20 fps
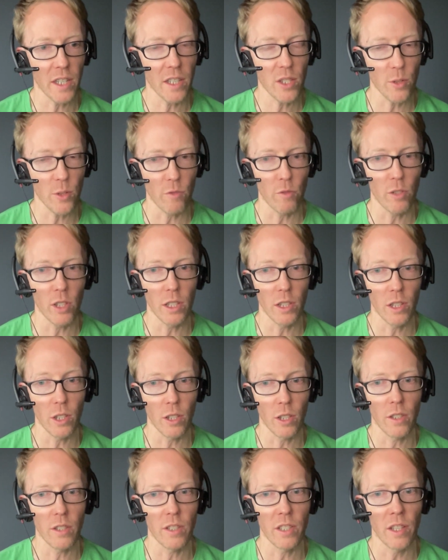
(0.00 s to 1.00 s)
So I really
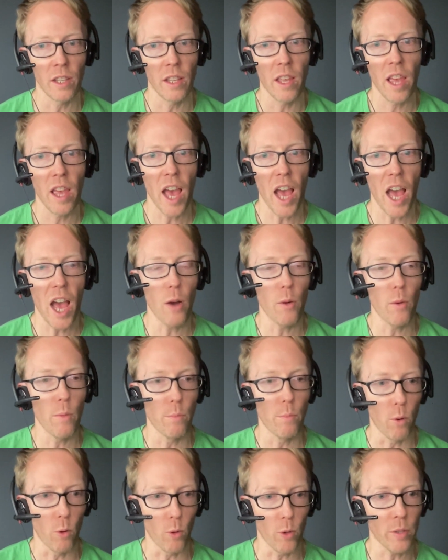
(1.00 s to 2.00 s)
learned how
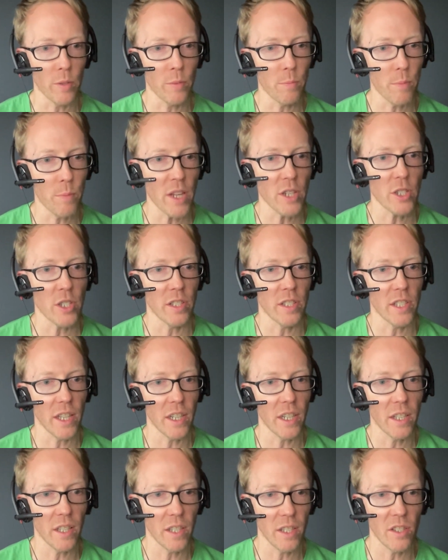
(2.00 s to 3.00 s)
important patient data
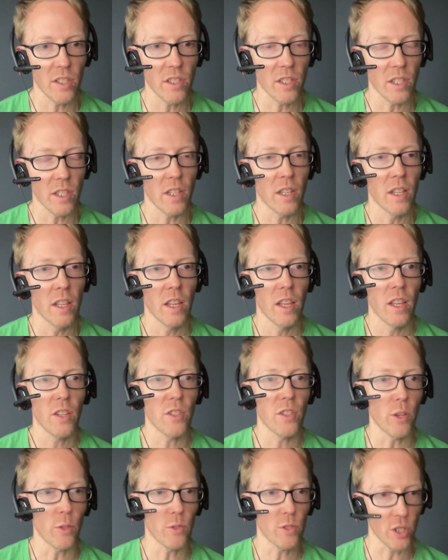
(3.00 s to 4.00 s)
is, and you
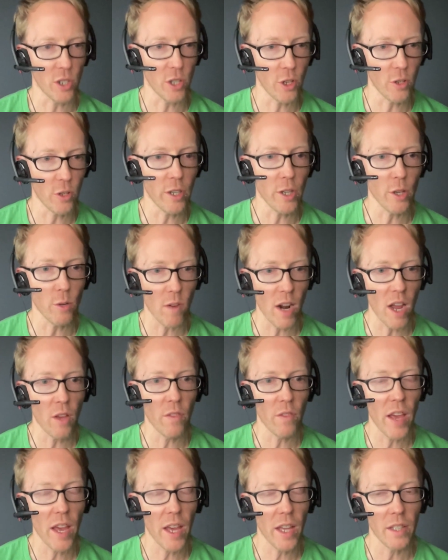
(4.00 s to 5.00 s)
know security around
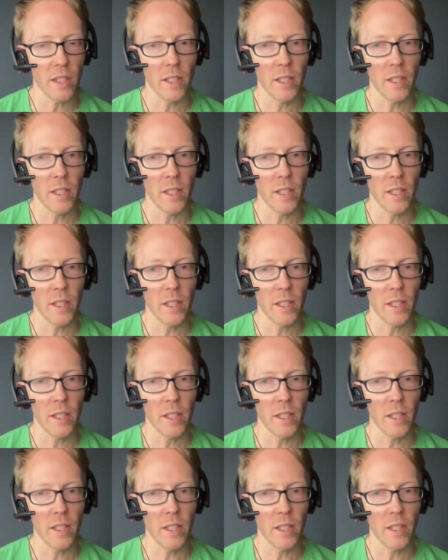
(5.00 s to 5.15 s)
that.